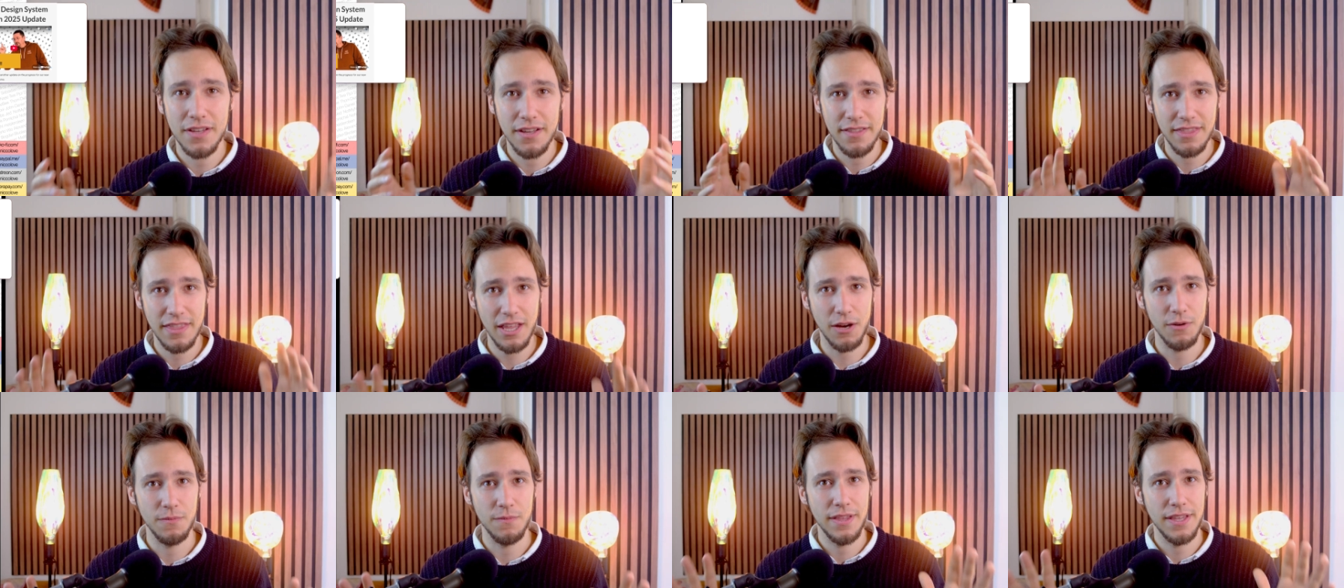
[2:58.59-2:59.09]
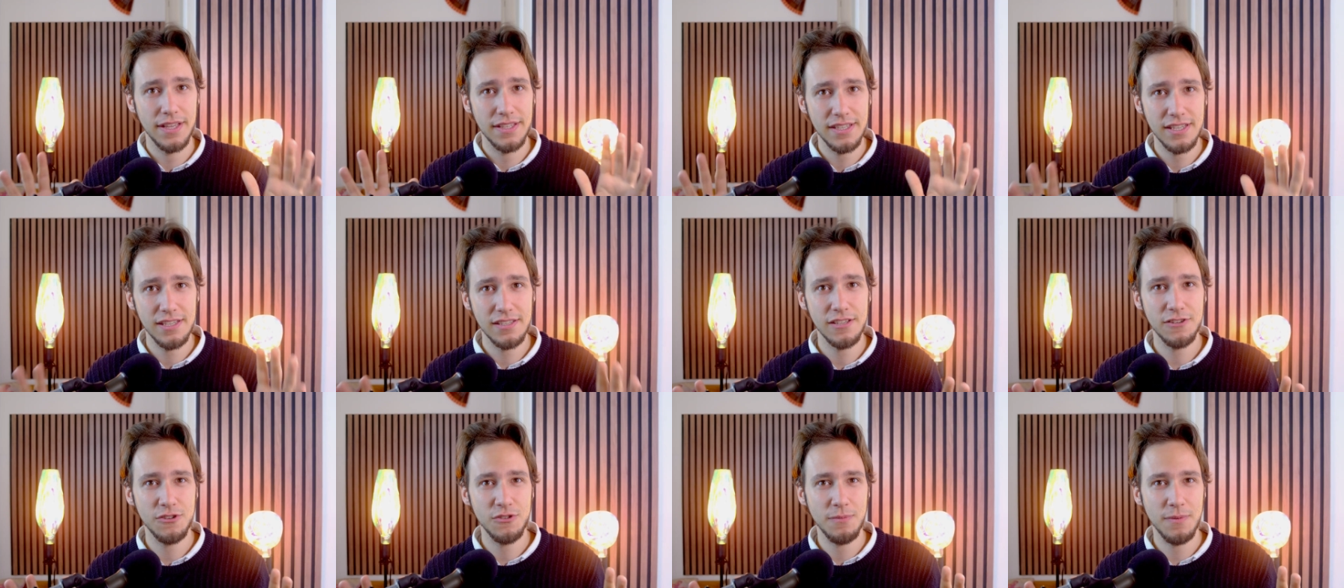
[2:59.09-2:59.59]
Now, it's
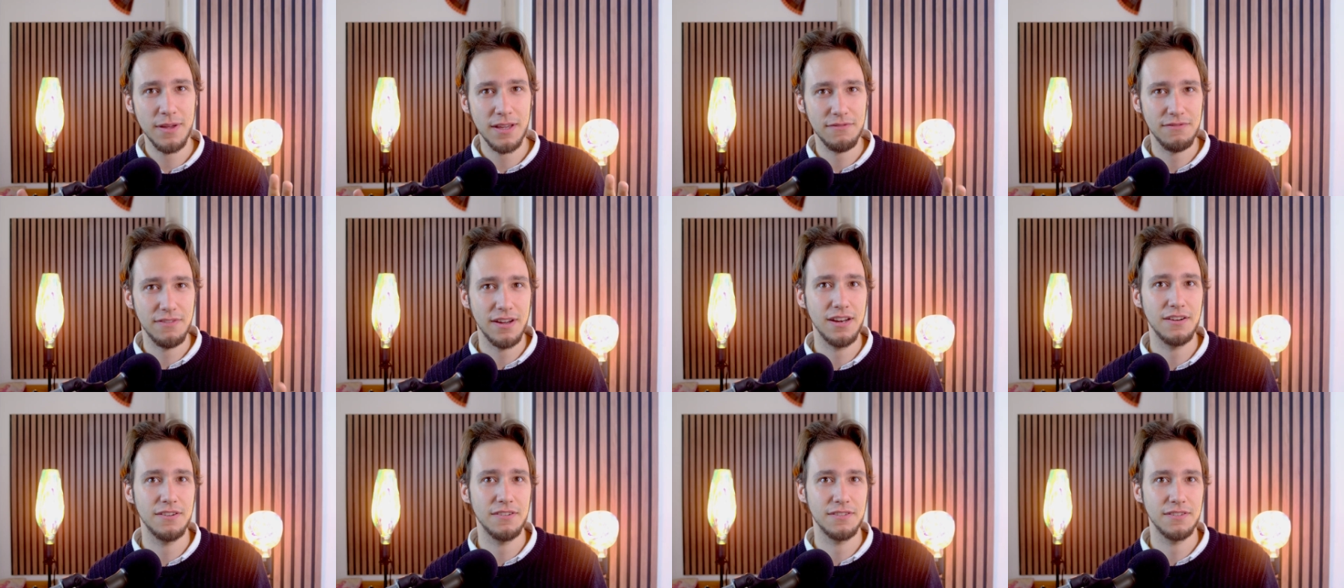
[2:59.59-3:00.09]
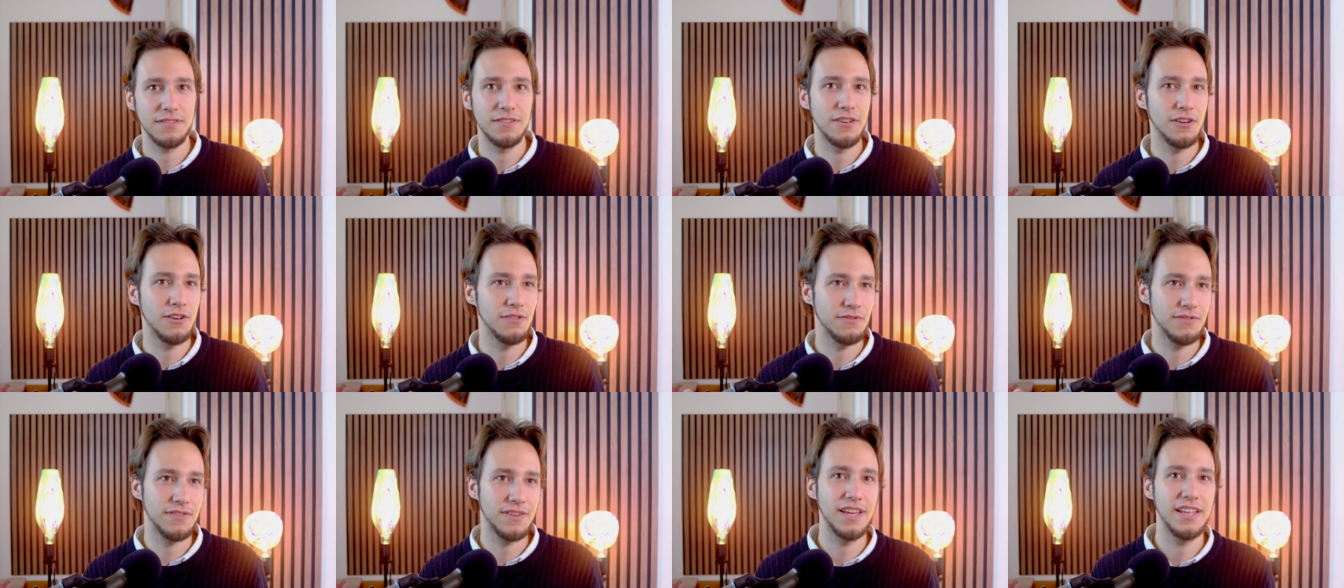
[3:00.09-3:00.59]
easy to make fun
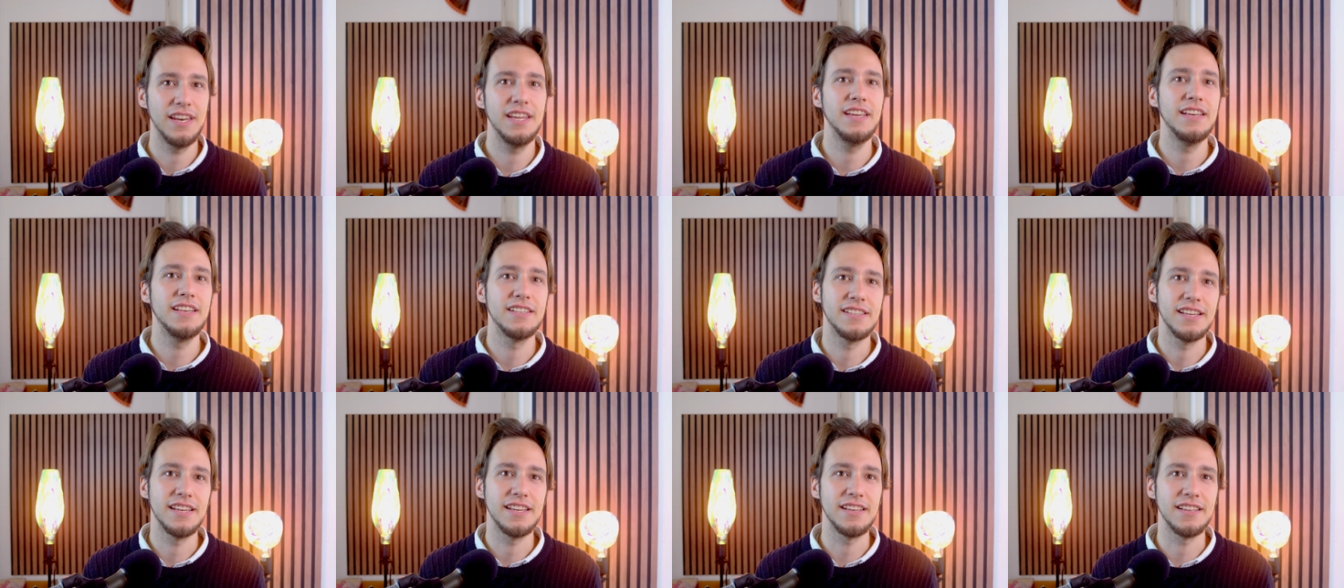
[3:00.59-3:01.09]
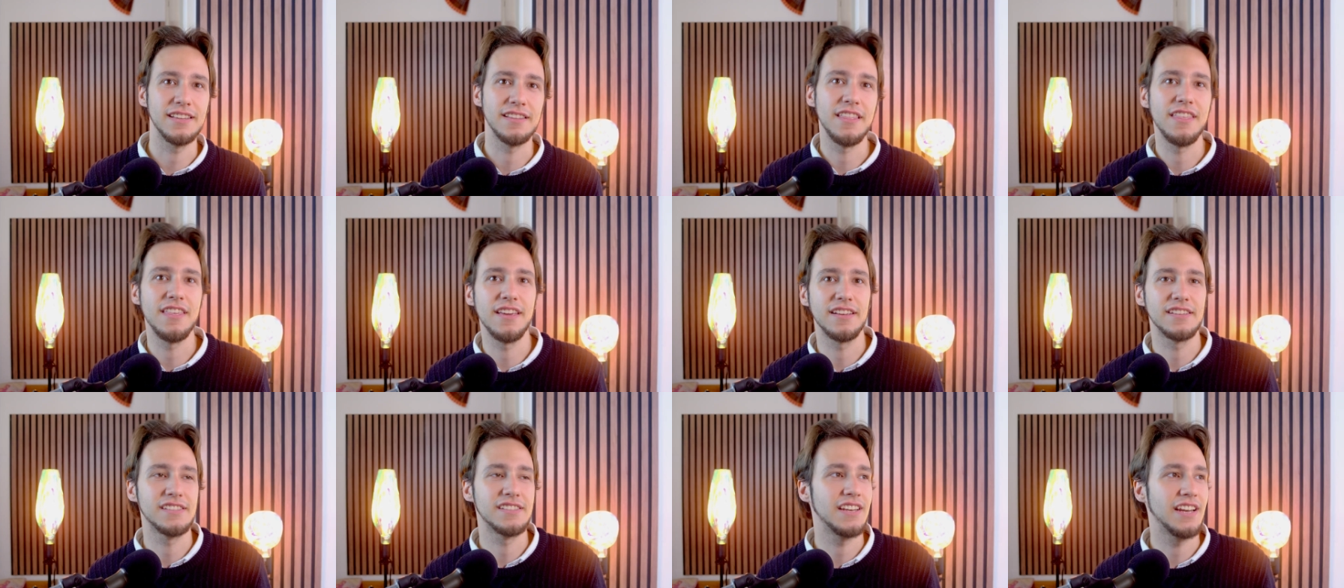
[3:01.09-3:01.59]
of KDE saying
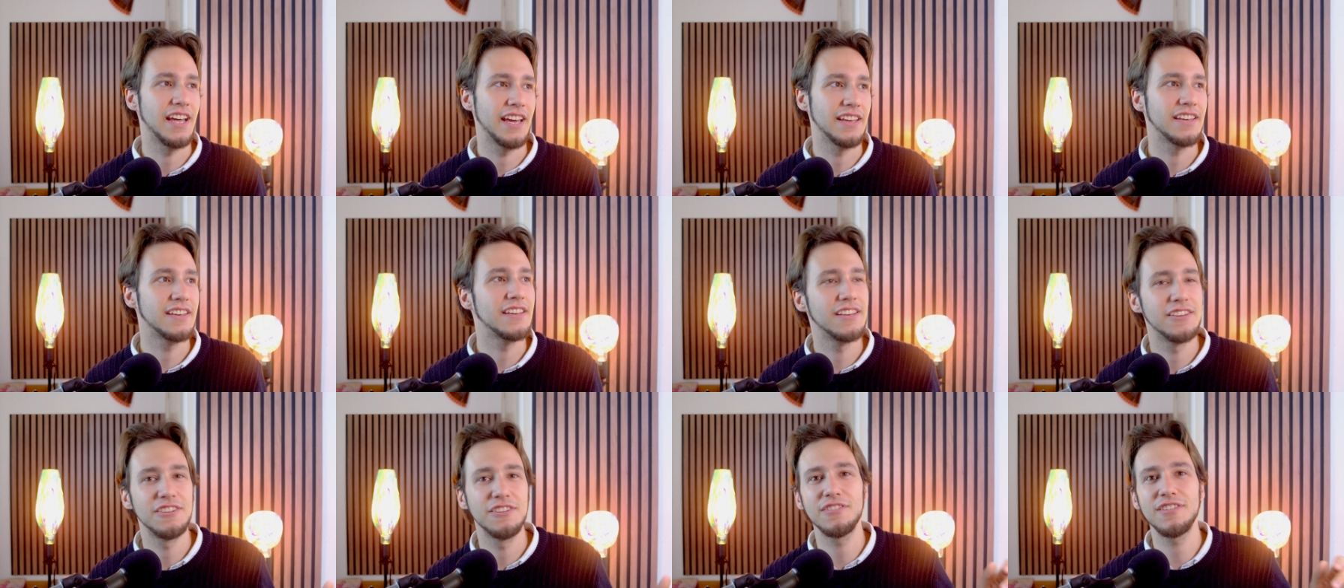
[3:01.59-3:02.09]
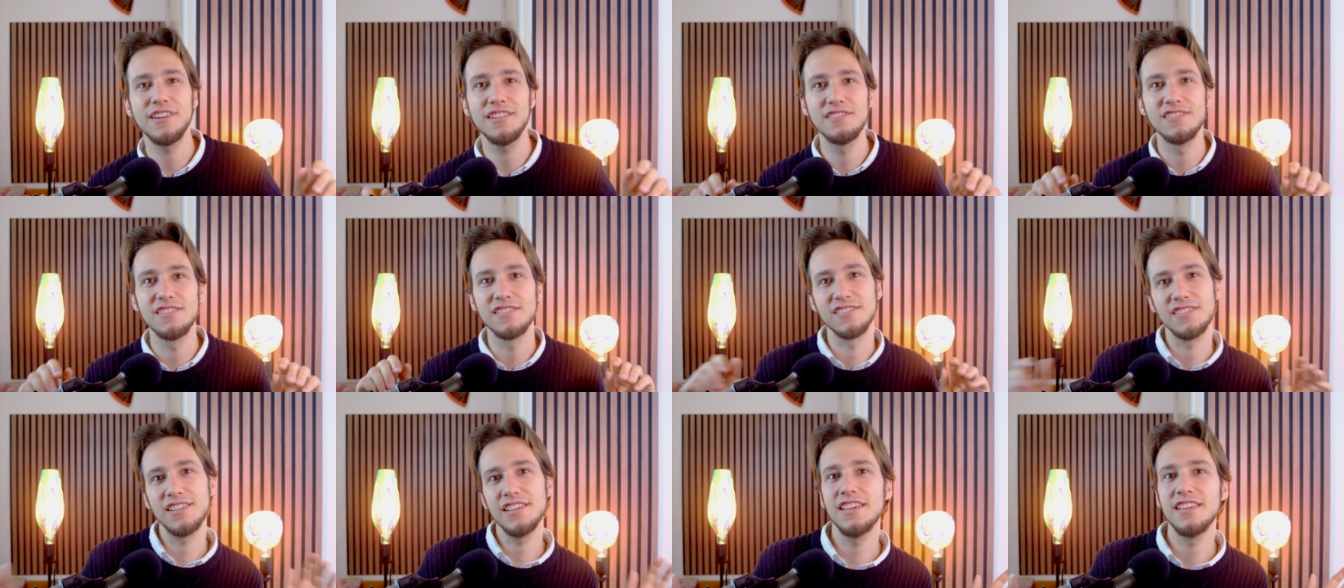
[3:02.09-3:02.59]
things like, you
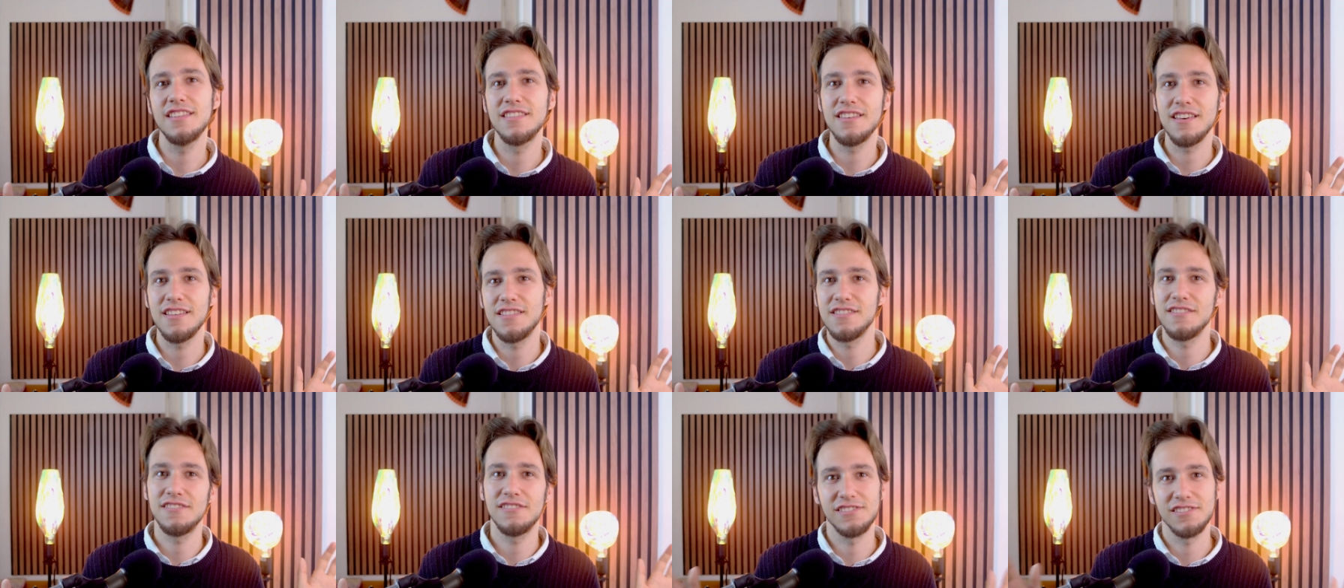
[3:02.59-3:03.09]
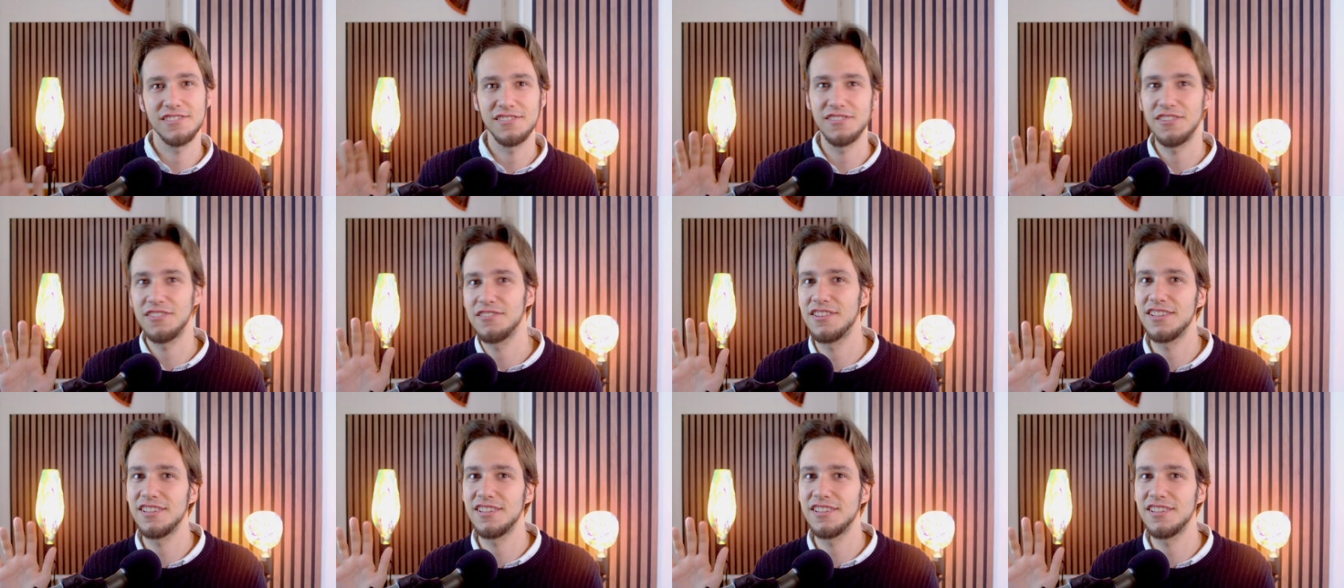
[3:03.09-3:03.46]
can see that there's no